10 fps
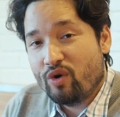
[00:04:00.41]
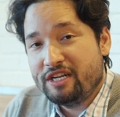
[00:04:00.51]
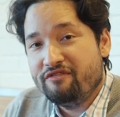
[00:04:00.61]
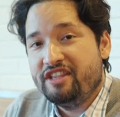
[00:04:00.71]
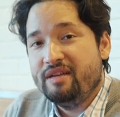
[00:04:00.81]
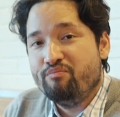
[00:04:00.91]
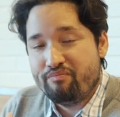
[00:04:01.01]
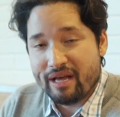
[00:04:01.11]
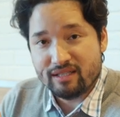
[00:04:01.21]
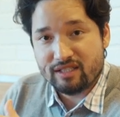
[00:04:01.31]
one of the
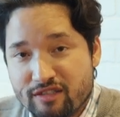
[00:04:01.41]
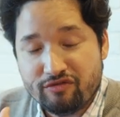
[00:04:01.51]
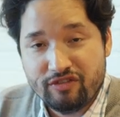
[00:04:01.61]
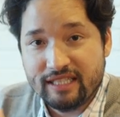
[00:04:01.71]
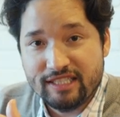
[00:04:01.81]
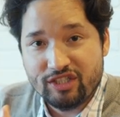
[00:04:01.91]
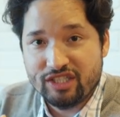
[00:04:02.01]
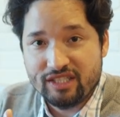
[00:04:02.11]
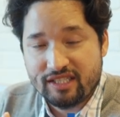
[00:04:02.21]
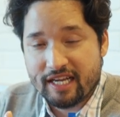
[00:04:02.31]
best Philly
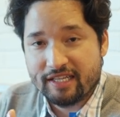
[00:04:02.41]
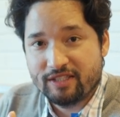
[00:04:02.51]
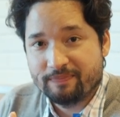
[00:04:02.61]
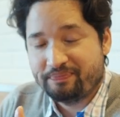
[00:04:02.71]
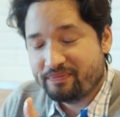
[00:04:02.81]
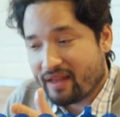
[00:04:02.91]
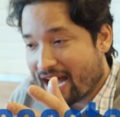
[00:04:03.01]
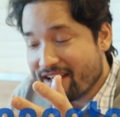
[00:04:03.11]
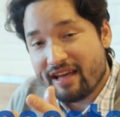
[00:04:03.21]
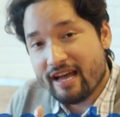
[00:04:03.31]
cheesesteaks
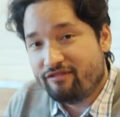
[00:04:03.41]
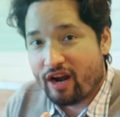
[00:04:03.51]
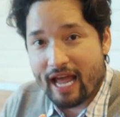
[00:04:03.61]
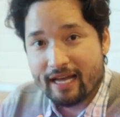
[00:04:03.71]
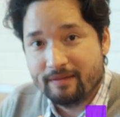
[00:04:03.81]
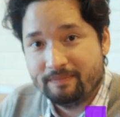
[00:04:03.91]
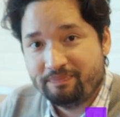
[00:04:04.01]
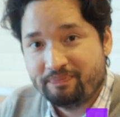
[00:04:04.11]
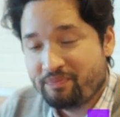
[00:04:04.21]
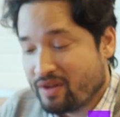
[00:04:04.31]
I've ever had.
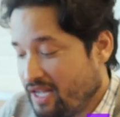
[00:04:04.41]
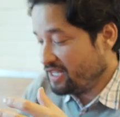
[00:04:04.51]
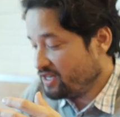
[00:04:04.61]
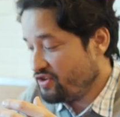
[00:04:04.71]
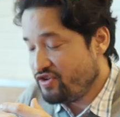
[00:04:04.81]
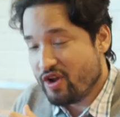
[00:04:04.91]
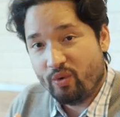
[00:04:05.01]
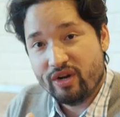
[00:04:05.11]
No